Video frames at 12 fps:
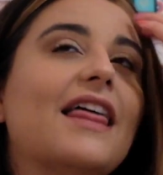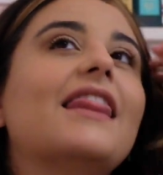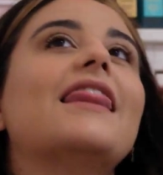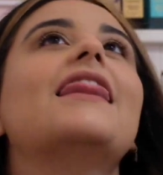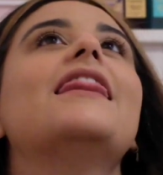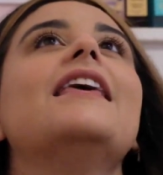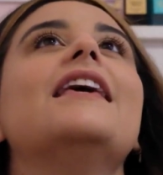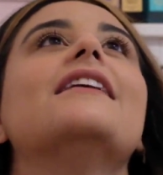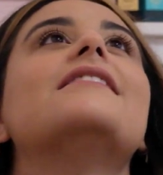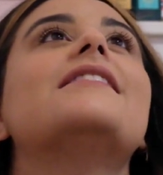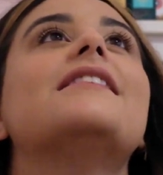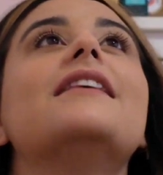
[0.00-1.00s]

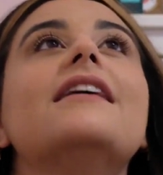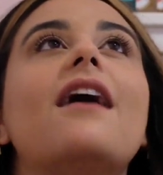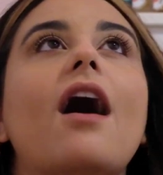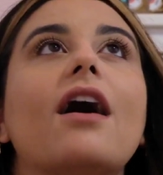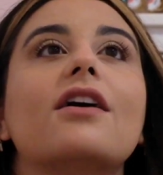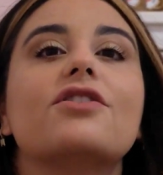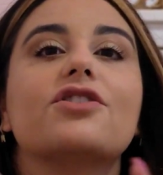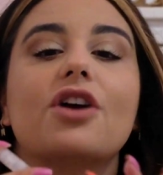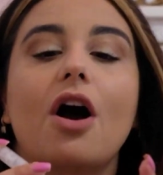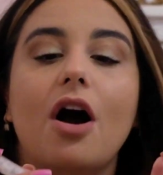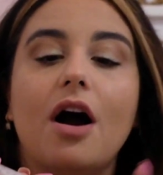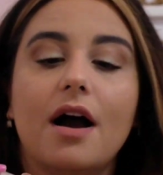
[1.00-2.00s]
the sillage
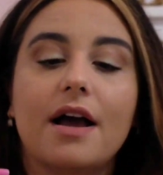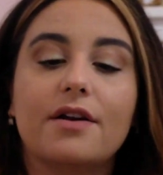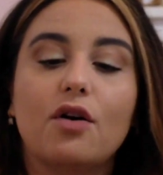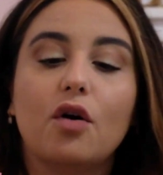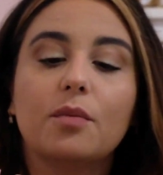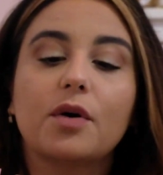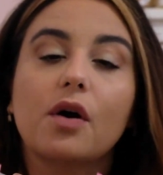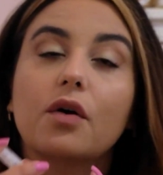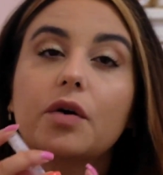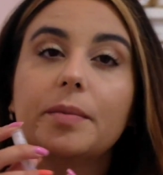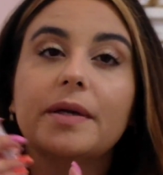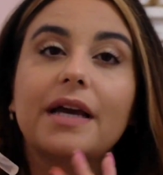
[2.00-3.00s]
on Ombre
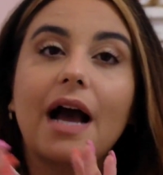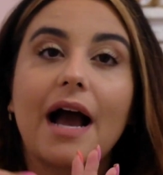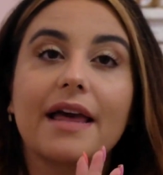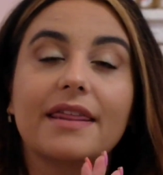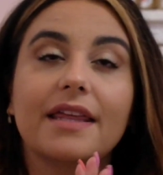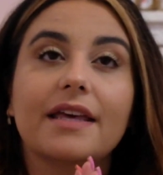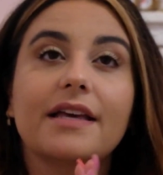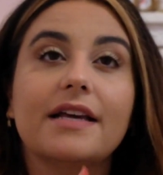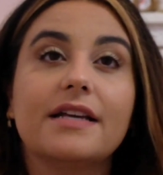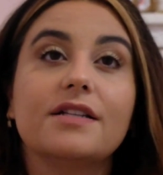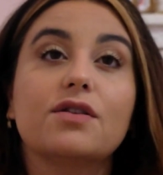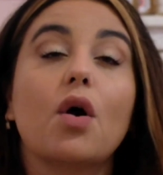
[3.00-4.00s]
Ruby I think
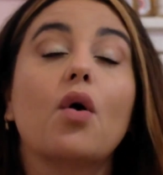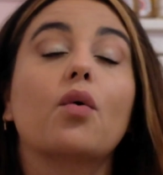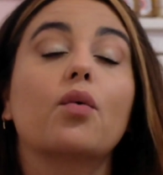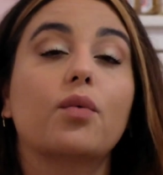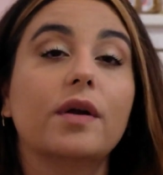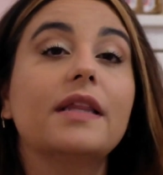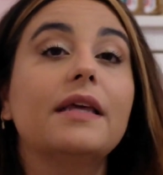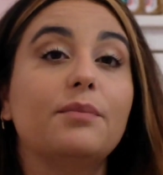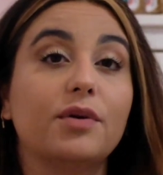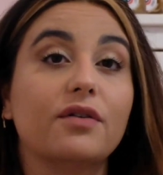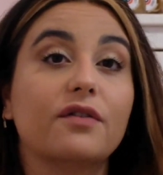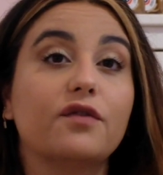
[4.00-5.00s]
is really
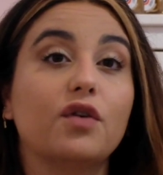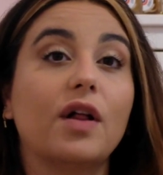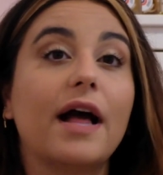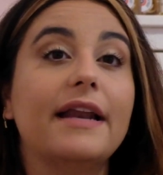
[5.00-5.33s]
beautiful,